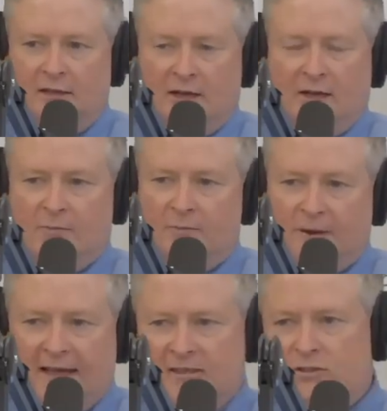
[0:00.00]
I've been
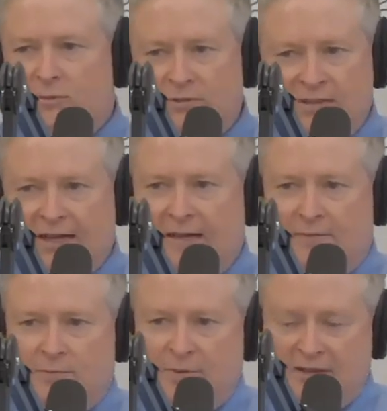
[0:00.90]
asked numerous
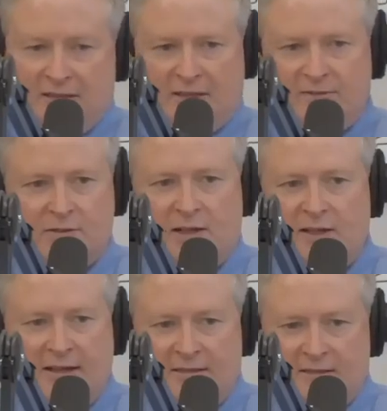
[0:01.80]
times, please give us a
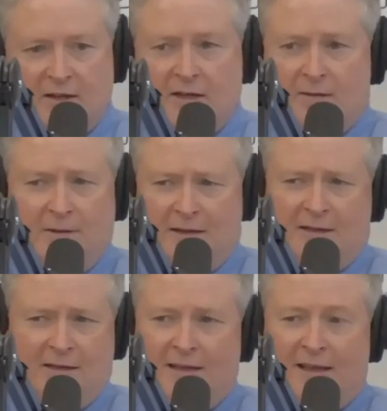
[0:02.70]
client to talk. I'm like,
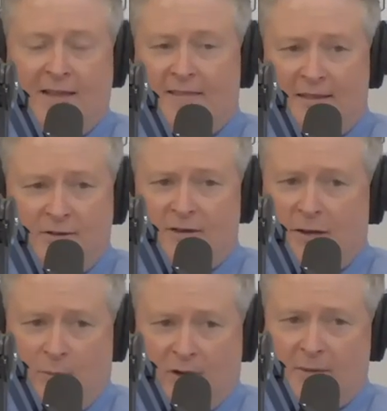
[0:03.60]
they do
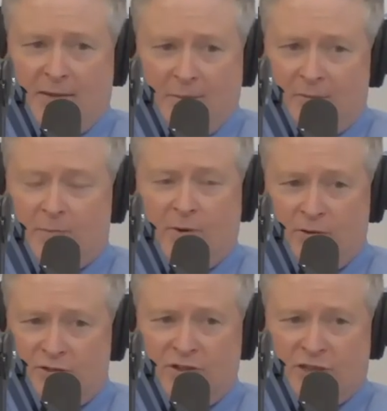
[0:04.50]
not want to become the
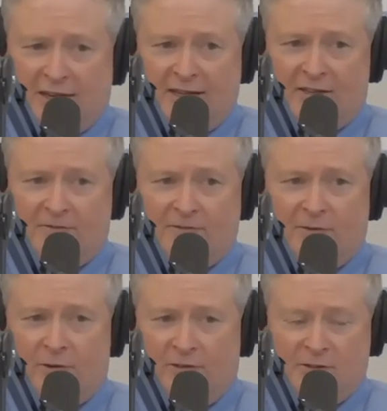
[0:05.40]
poster child
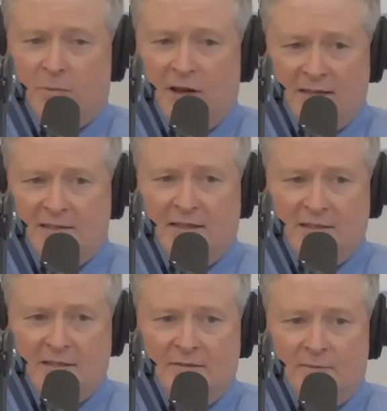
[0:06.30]
for this
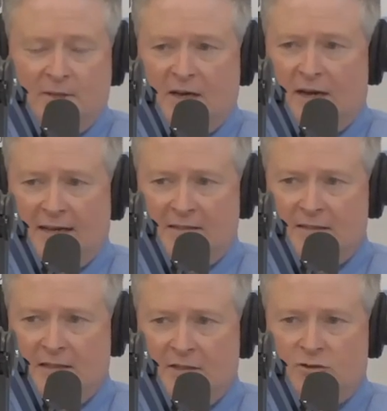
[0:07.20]
process in
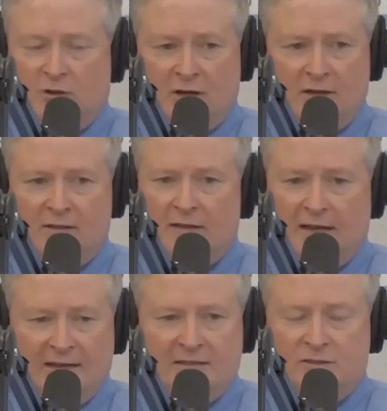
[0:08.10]
ICE and draw
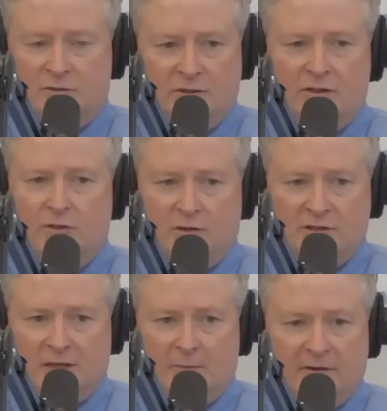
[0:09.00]
ICE to their
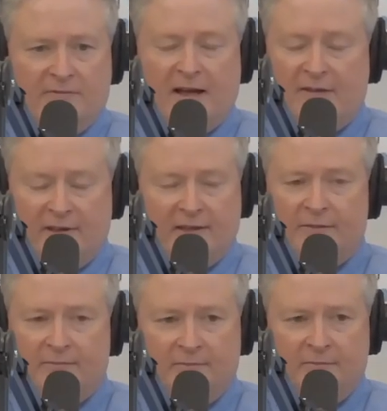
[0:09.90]
doorstep at 5 a.m.
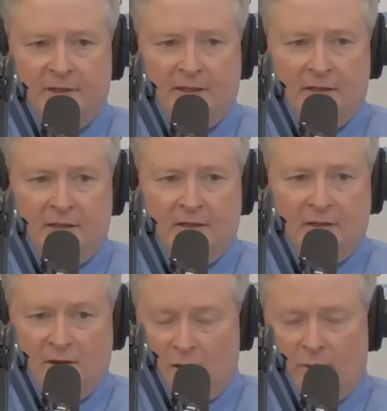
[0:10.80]

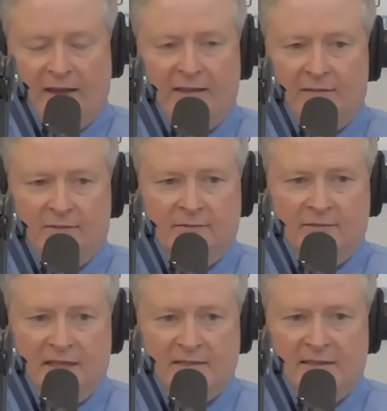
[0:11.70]
No way.
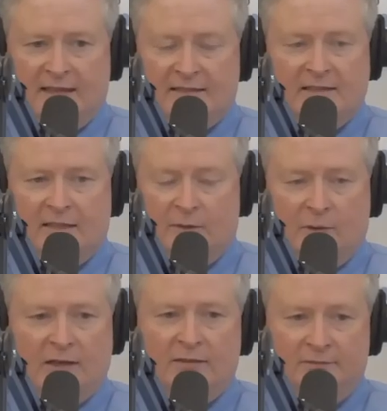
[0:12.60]
That's the last thing they want.